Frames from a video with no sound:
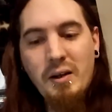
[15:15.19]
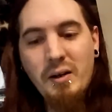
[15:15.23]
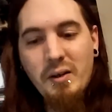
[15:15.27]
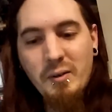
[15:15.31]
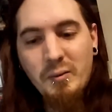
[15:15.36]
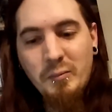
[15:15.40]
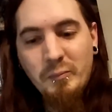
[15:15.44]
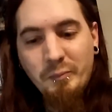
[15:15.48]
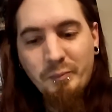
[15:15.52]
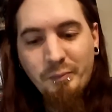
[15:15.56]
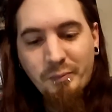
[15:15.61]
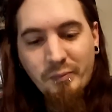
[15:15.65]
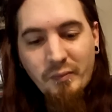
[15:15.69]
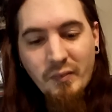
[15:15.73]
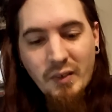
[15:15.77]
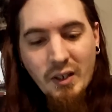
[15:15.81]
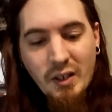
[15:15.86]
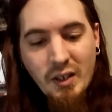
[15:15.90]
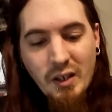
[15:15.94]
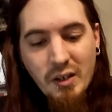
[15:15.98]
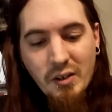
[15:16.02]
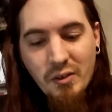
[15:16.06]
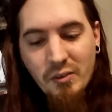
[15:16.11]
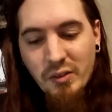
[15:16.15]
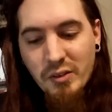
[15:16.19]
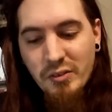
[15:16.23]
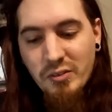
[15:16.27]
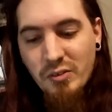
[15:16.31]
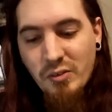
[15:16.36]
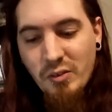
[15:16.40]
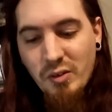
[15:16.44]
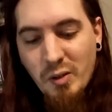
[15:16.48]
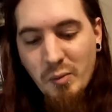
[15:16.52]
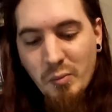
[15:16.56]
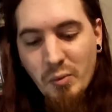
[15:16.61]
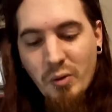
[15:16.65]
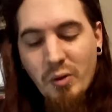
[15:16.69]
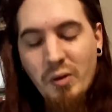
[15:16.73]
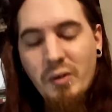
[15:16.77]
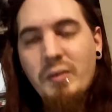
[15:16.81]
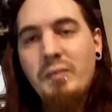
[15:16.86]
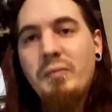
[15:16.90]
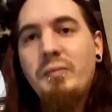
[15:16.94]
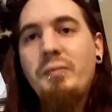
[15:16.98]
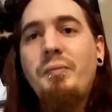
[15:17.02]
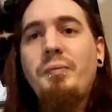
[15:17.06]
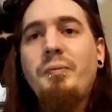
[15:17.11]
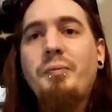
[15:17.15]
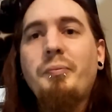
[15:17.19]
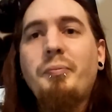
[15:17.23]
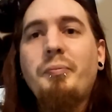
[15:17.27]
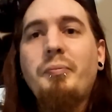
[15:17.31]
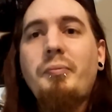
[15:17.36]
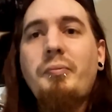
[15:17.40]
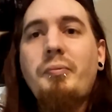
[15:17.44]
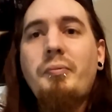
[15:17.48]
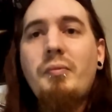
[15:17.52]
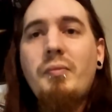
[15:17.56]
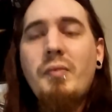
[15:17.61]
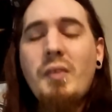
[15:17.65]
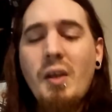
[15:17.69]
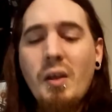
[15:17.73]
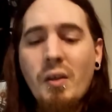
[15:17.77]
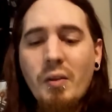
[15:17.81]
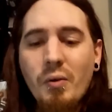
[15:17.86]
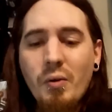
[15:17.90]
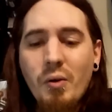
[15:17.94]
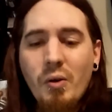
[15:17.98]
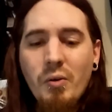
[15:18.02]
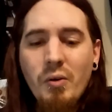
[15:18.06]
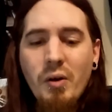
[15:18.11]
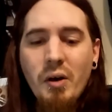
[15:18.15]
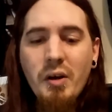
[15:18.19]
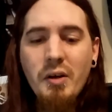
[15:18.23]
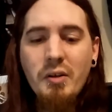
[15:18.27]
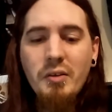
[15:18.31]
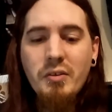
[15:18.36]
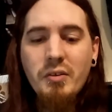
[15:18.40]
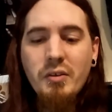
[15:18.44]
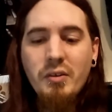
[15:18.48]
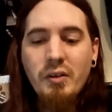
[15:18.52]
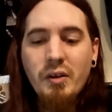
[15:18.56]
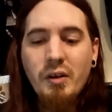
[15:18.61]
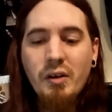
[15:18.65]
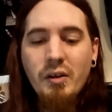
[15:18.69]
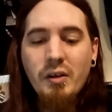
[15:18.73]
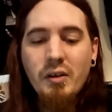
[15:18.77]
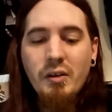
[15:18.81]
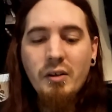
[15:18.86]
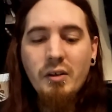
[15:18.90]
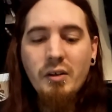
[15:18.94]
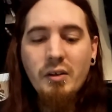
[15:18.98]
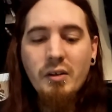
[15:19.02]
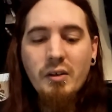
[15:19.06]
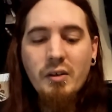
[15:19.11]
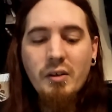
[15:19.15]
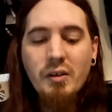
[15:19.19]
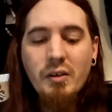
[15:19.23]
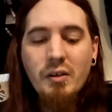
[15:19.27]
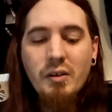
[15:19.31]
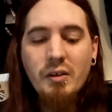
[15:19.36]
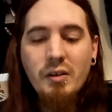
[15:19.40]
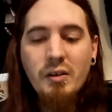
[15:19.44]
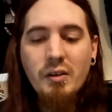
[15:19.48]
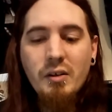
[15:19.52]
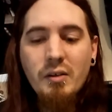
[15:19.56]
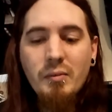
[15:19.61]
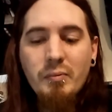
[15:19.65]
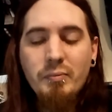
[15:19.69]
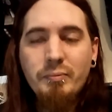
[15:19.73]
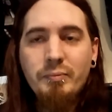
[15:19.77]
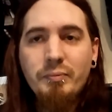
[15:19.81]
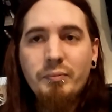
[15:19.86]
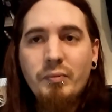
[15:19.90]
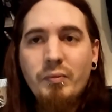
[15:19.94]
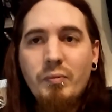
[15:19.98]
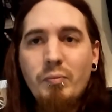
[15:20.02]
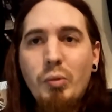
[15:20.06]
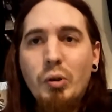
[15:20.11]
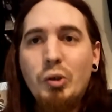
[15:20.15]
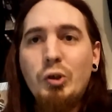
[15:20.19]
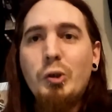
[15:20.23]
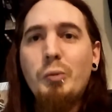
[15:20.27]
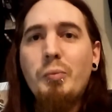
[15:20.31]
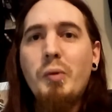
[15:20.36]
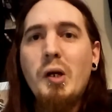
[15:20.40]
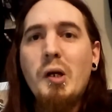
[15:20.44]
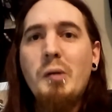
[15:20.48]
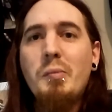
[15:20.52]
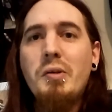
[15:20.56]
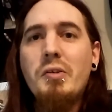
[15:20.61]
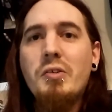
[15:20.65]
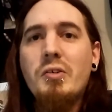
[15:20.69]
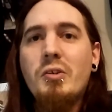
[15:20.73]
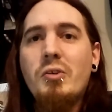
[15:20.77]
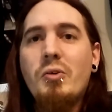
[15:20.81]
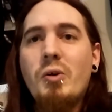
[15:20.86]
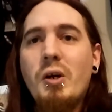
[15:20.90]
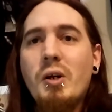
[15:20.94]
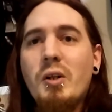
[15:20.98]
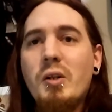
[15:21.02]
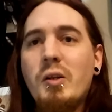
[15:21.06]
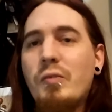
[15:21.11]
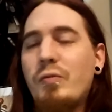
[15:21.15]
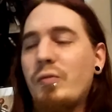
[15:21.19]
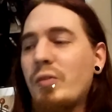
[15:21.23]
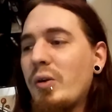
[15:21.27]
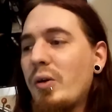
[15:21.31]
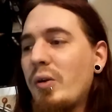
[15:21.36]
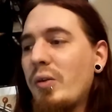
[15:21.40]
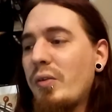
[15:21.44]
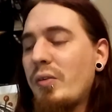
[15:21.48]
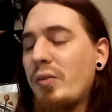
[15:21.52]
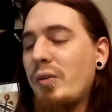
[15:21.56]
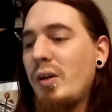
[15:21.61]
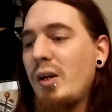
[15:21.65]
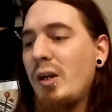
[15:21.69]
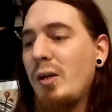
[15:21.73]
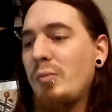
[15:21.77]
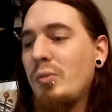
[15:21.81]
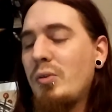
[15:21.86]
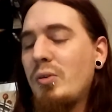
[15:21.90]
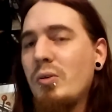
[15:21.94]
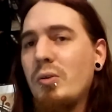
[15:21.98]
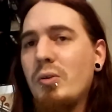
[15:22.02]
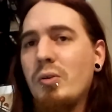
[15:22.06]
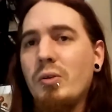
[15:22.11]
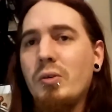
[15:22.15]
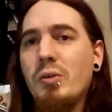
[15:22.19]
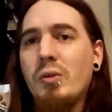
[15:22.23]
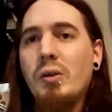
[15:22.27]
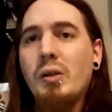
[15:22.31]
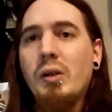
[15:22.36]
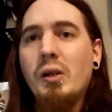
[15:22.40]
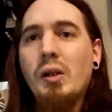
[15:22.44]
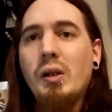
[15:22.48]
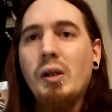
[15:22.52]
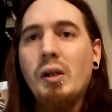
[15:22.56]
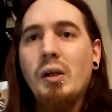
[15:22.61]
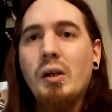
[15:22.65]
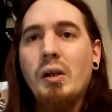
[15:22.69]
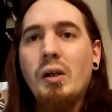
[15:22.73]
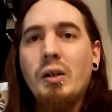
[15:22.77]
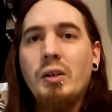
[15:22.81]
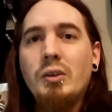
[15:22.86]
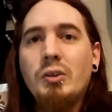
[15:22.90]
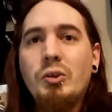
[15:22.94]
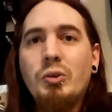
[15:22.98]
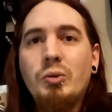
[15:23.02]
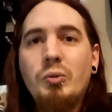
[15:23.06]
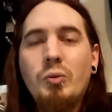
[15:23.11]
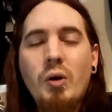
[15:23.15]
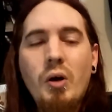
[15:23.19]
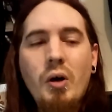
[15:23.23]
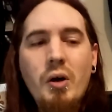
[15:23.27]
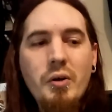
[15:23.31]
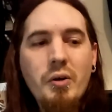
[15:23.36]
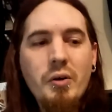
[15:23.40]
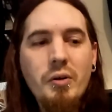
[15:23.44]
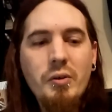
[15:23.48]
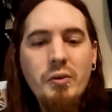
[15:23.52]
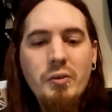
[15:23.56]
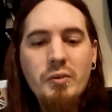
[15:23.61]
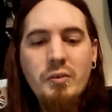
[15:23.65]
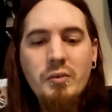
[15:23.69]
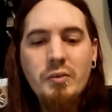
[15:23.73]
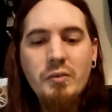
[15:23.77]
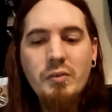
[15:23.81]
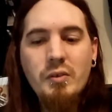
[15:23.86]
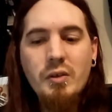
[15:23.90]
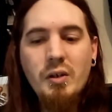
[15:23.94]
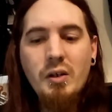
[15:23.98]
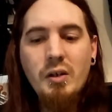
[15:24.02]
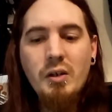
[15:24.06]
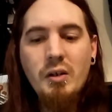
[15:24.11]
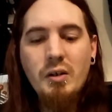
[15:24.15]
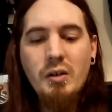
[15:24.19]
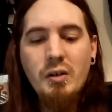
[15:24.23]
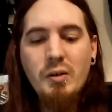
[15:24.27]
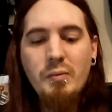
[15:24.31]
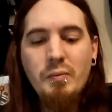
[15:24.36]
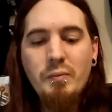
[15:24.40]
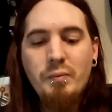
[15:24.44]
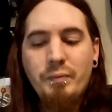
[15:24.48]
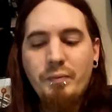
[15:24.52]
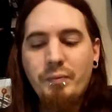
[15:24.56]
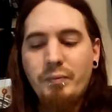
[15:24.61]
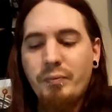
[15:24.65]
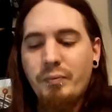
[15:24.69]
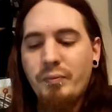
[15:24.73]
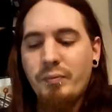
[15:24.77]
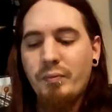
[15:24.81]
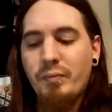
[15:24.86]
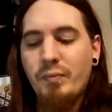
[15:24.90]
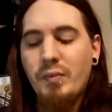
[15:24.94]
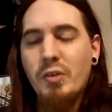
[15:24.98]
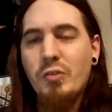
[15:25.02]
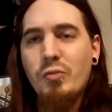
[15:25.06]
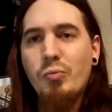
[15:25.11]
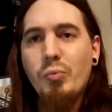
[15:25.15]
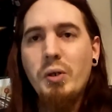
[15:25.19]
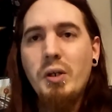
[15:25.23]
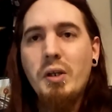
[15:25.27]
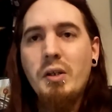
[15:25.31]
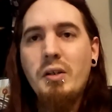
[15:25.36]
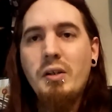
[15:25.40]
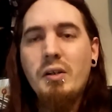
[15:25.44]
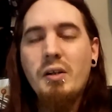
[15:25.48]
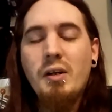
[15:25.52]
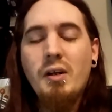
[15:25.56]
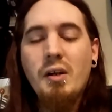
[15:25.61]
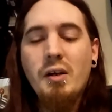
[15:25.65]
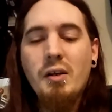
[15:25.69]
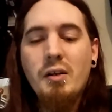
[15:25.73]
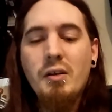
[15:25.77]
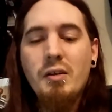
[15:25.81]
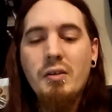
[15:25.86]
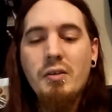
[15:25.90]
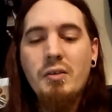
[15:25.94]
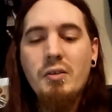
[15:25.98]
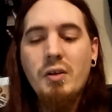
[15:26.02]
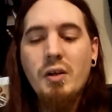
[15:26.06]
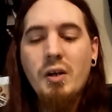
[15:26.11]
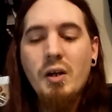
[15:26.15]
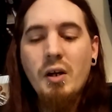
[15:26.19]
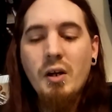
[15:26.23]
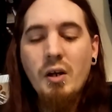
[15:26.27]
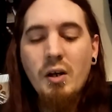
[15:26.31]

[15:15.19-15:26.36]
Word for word: I don't know, I don't listen to it anymore. They're all right. Um, Butcher Babies and Cradle of Filth came to Toronto um, this week and